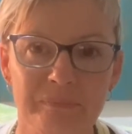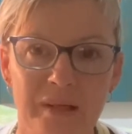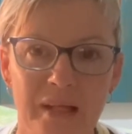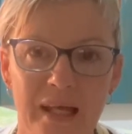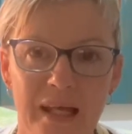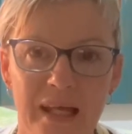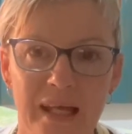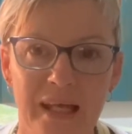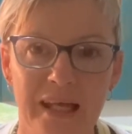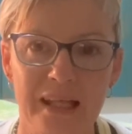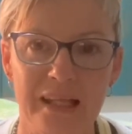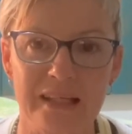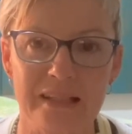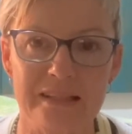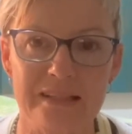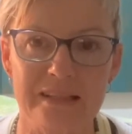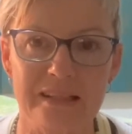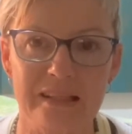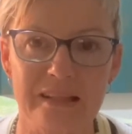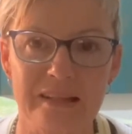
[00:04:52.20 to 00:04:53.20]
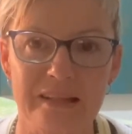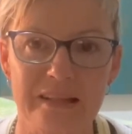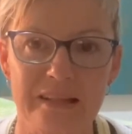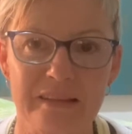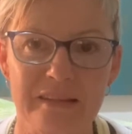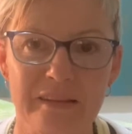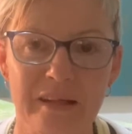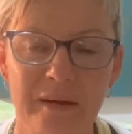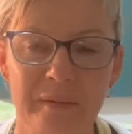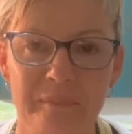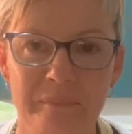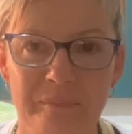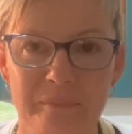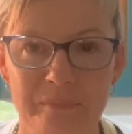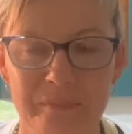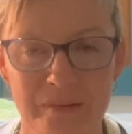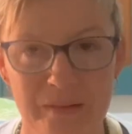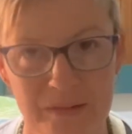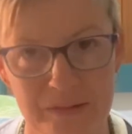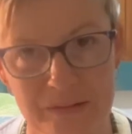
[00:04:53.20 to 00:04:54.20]
and the thumb.
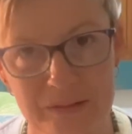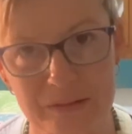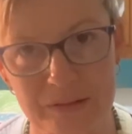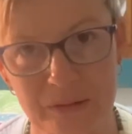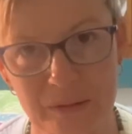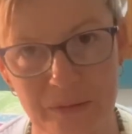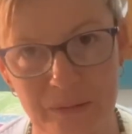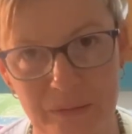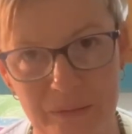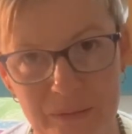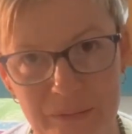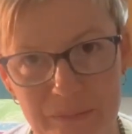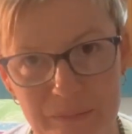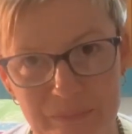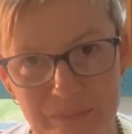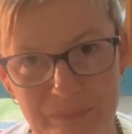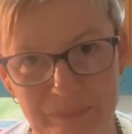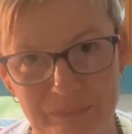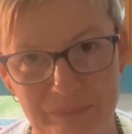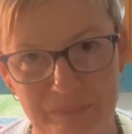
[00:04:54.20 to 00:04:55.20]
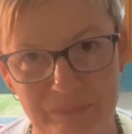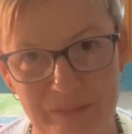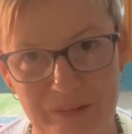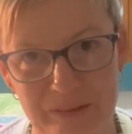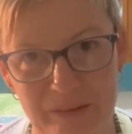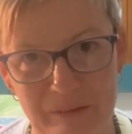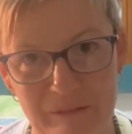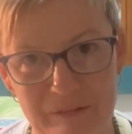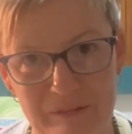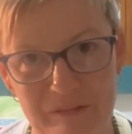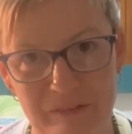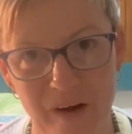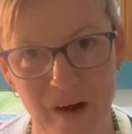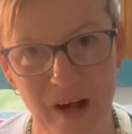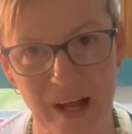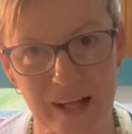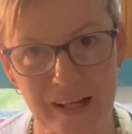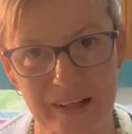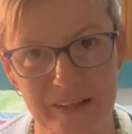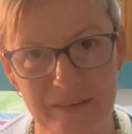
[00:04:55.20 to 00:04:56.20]
So
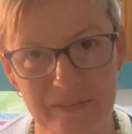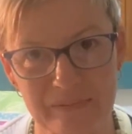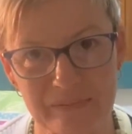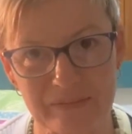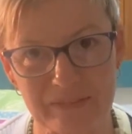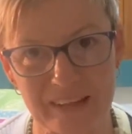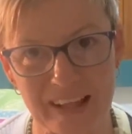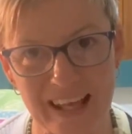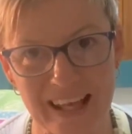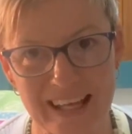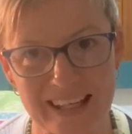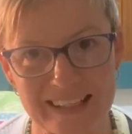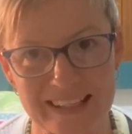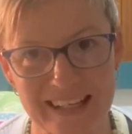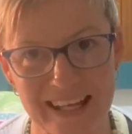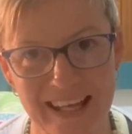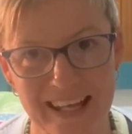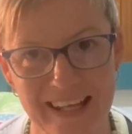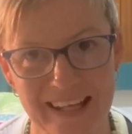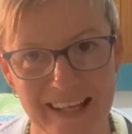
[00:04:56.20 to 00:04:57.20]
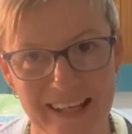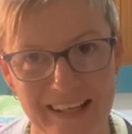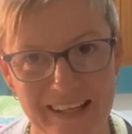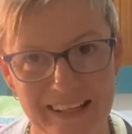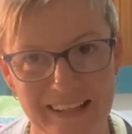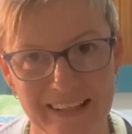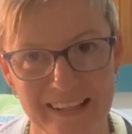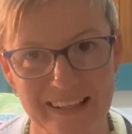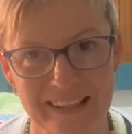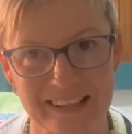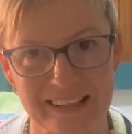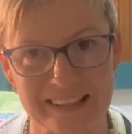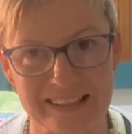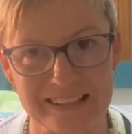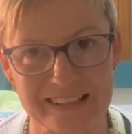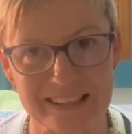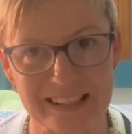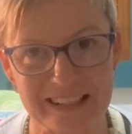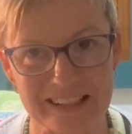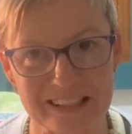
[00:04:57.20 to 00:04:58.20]
fire and air
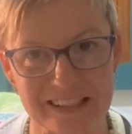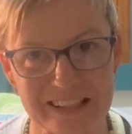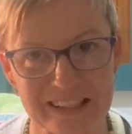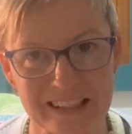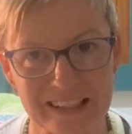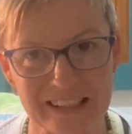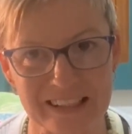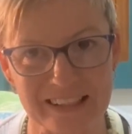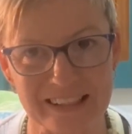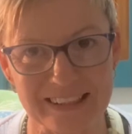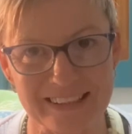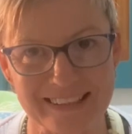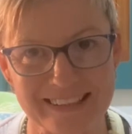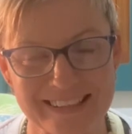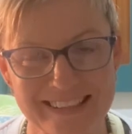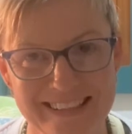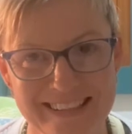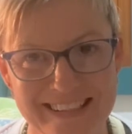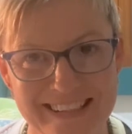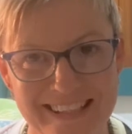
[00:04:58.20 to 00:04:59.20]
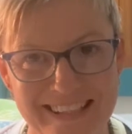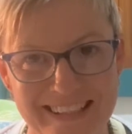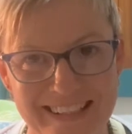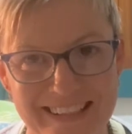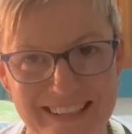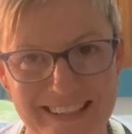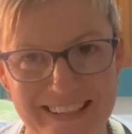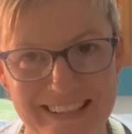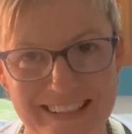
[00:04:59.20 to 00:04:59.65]
touching together